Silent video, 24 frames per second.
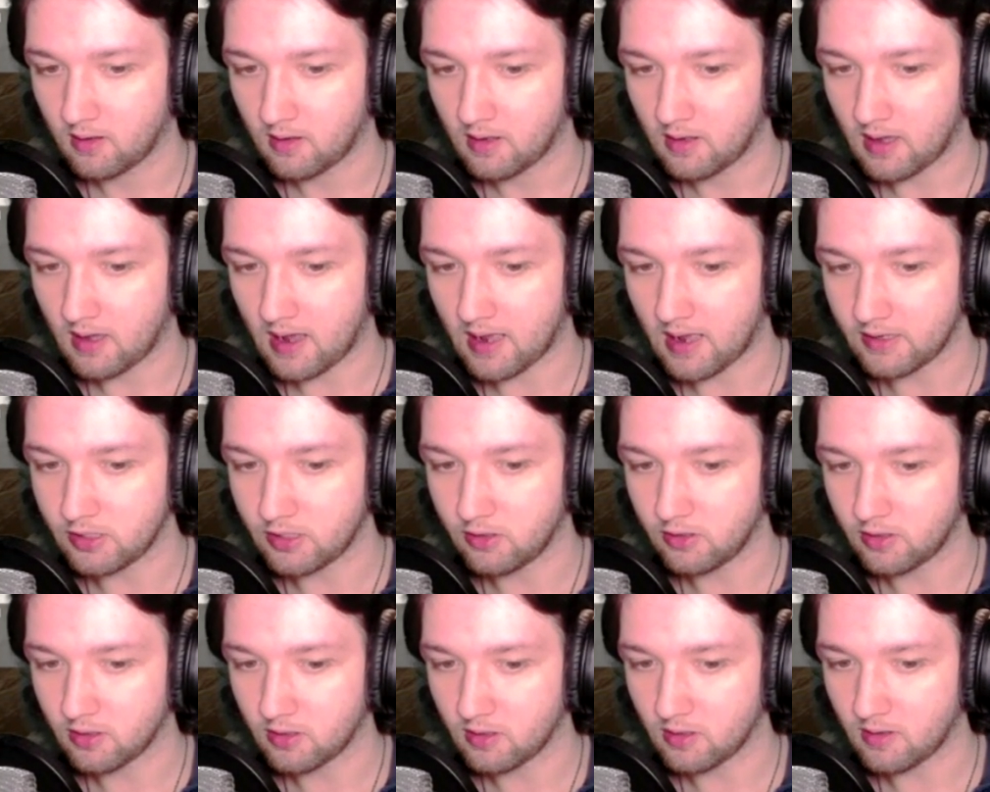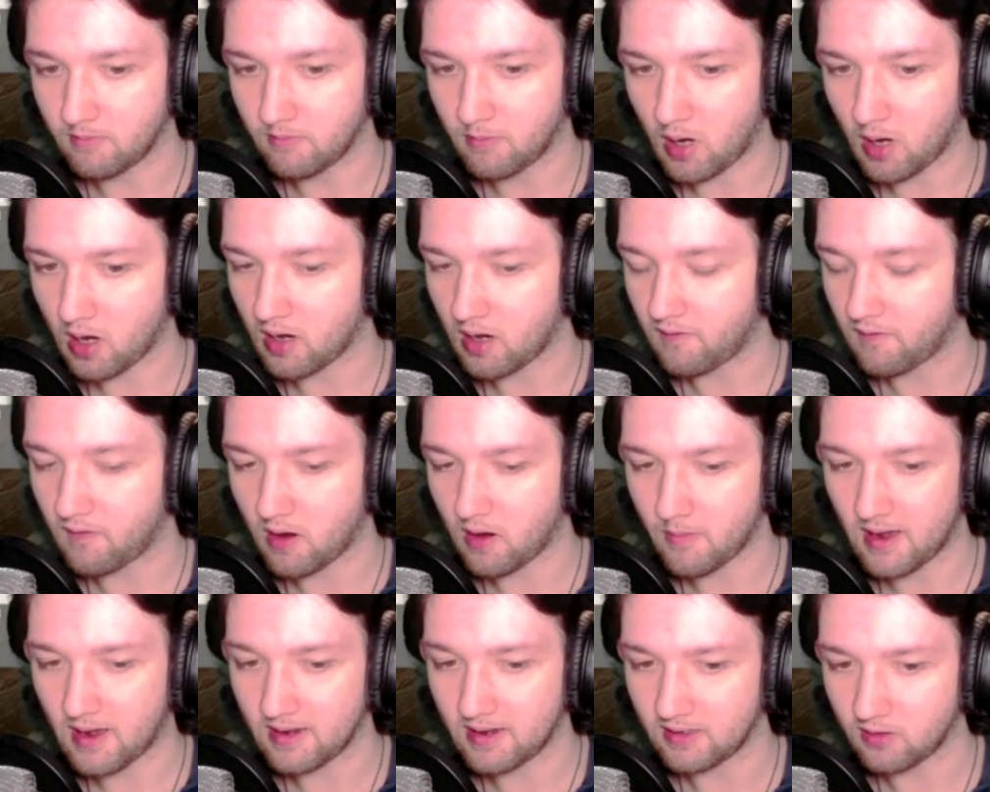And you can mark a
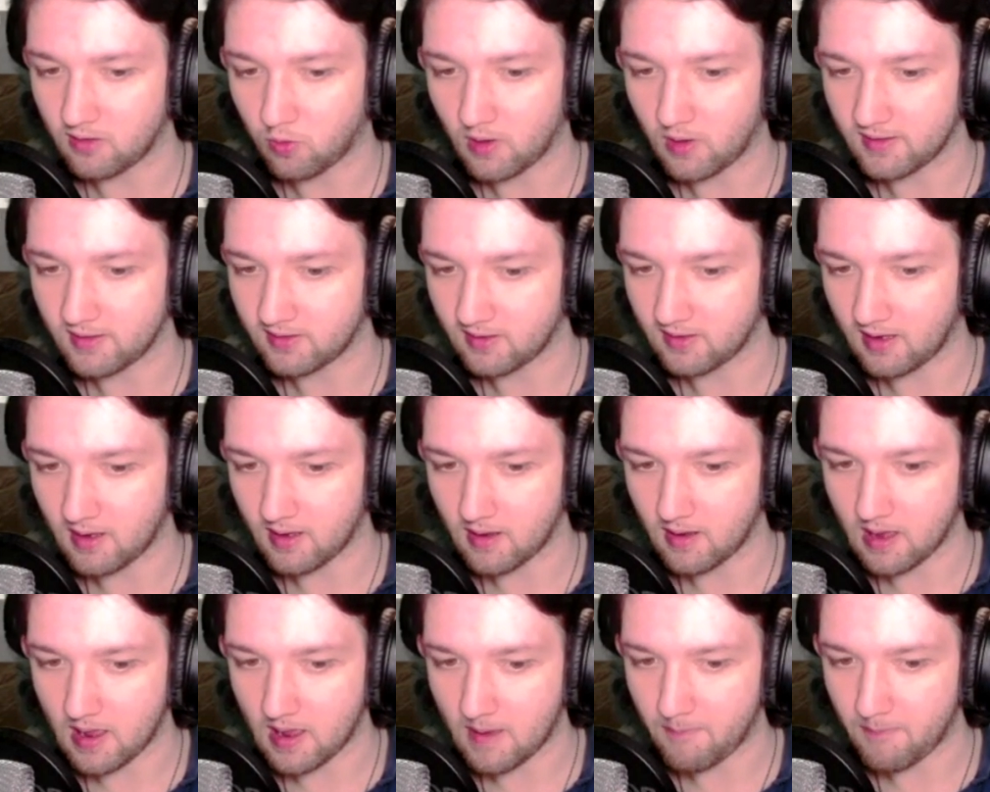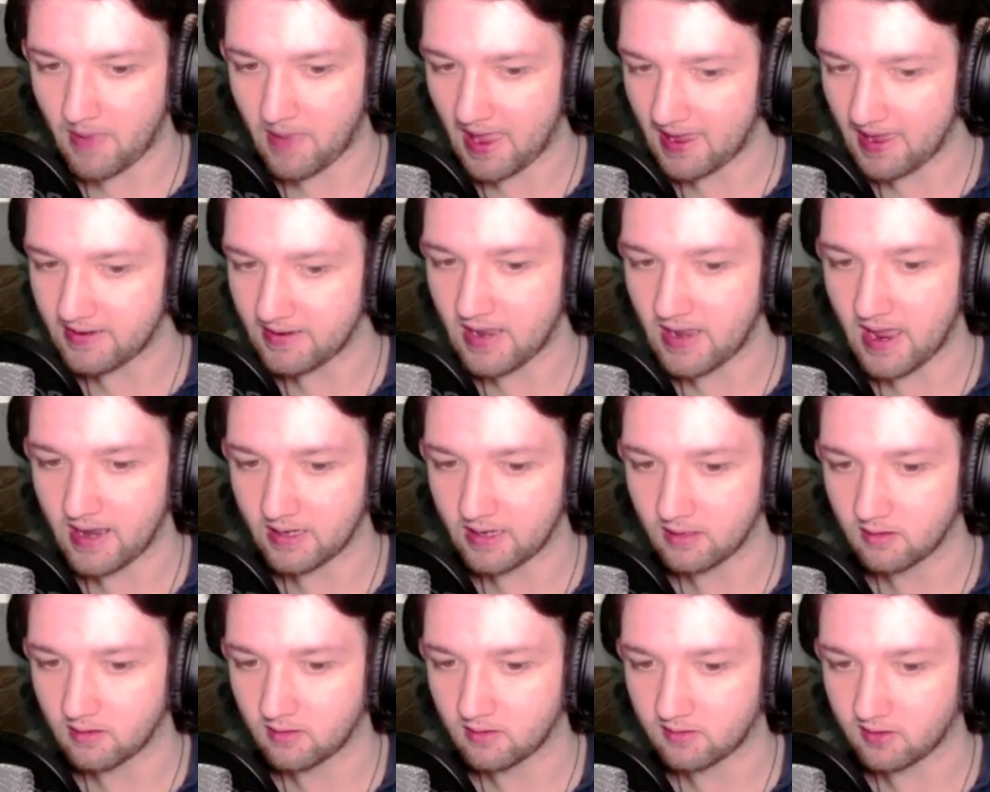farmhand twice per
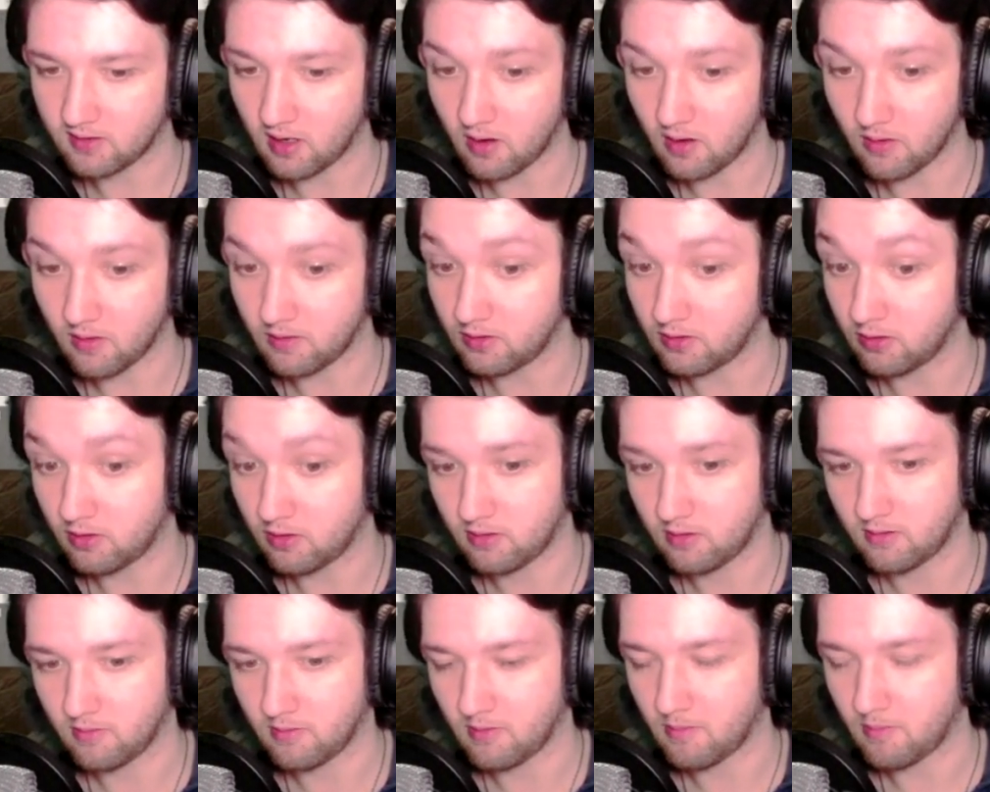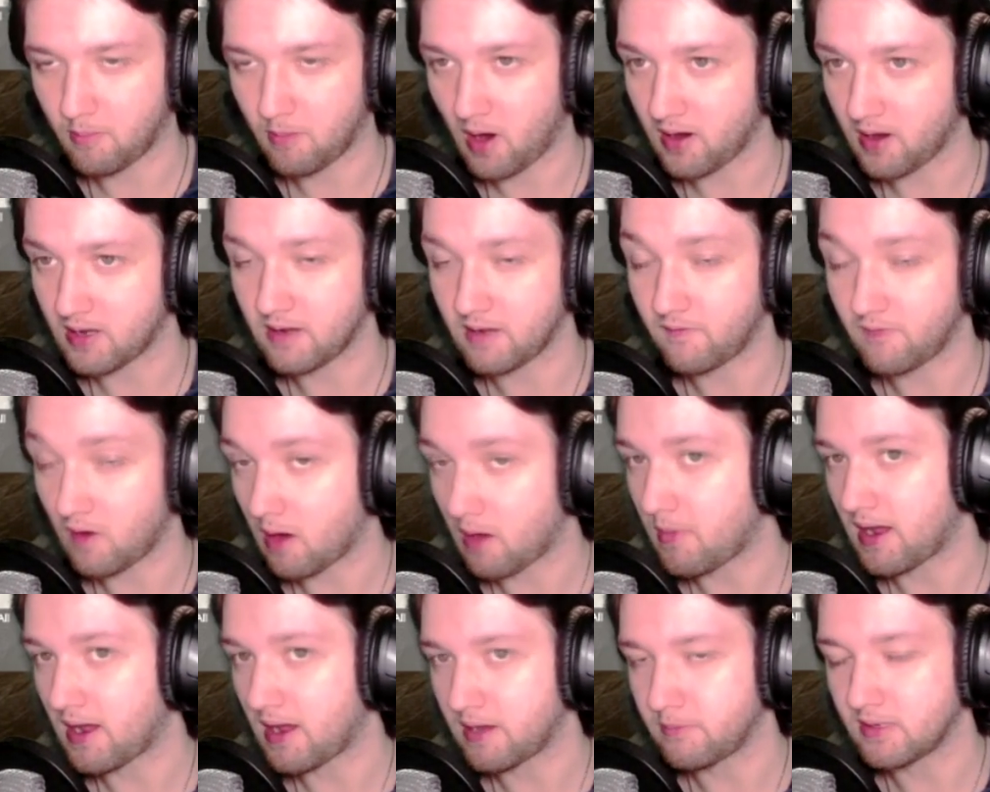day. So marking a
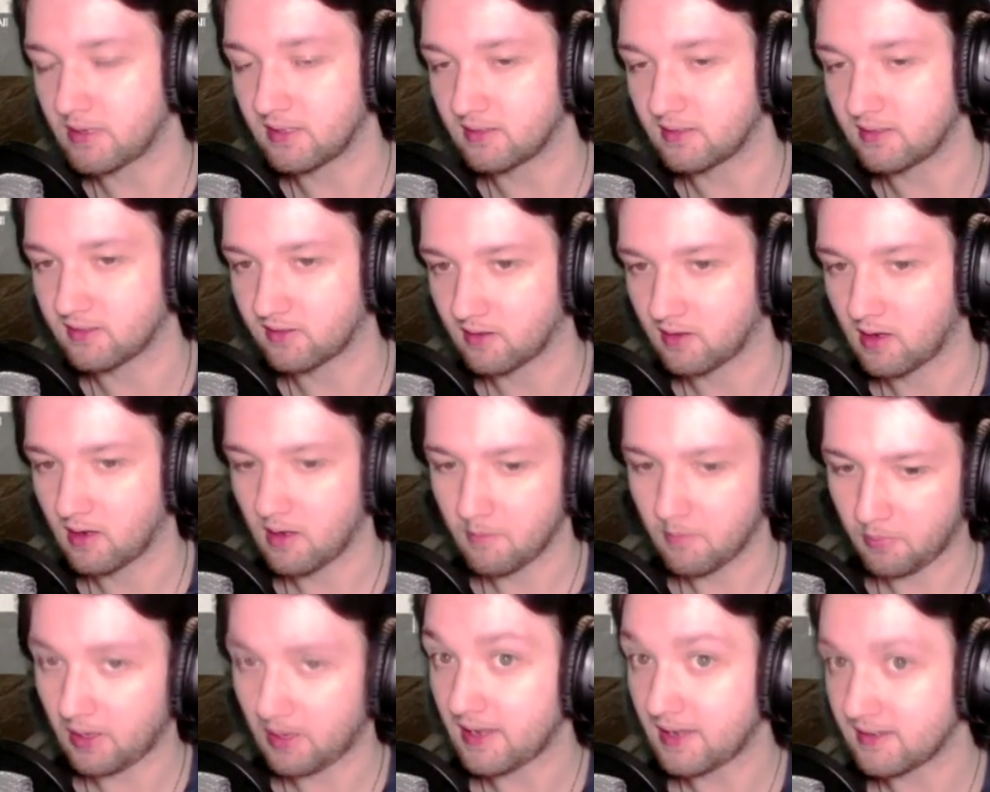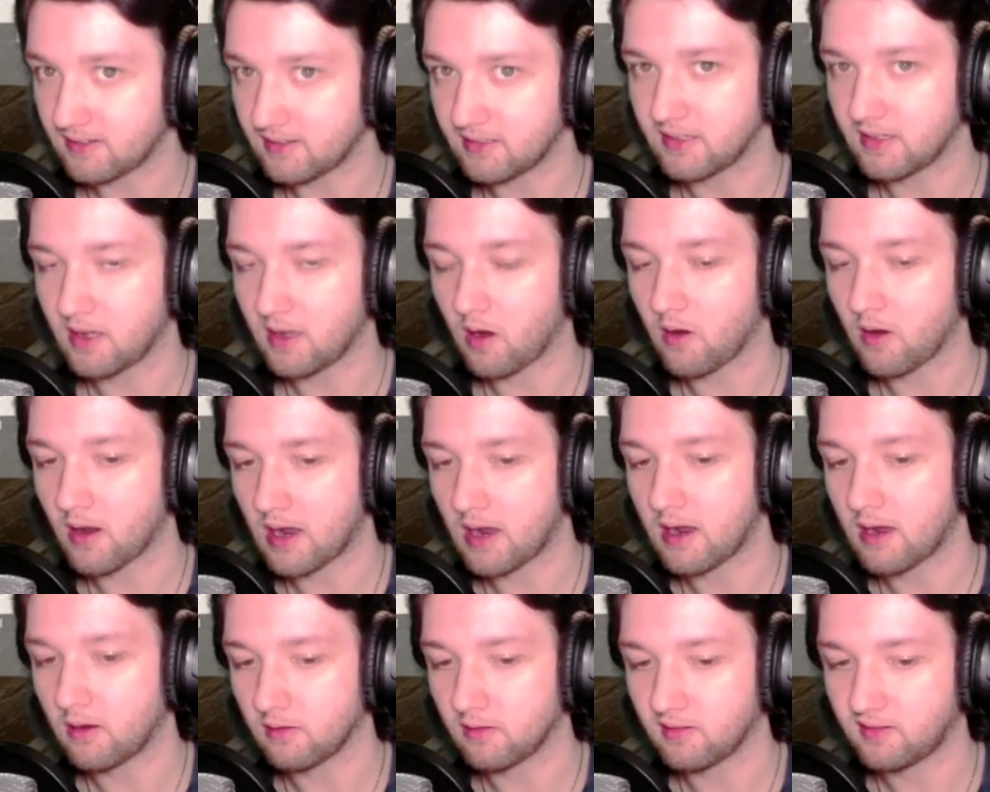farmhand means placing it on a
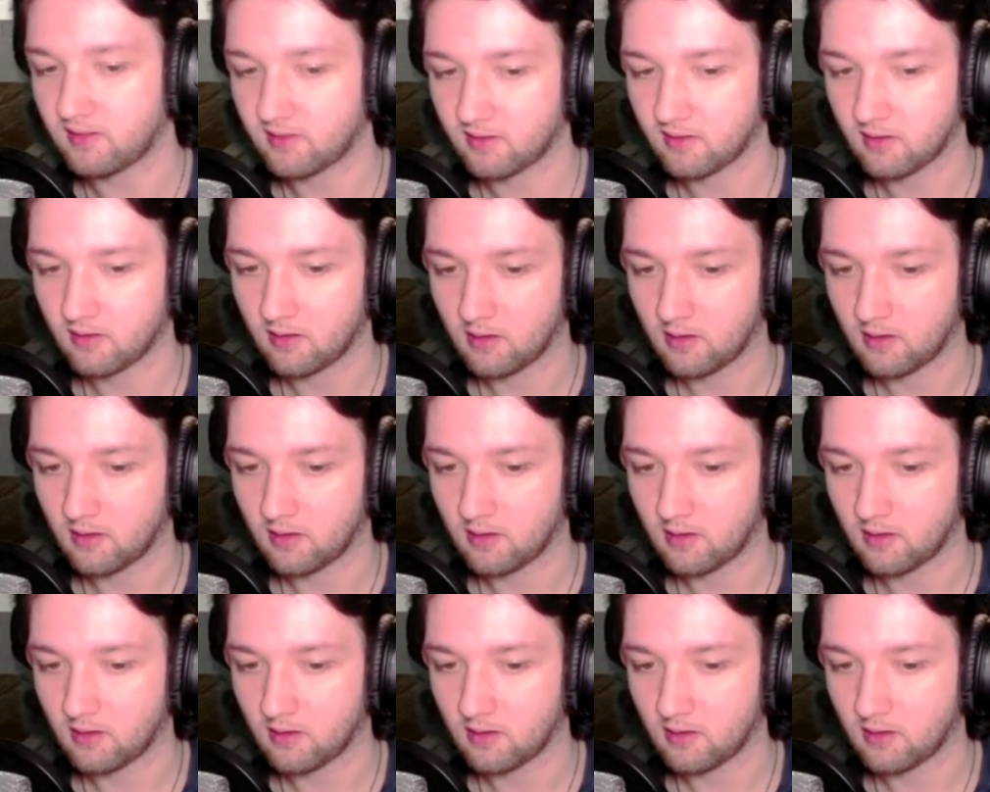house.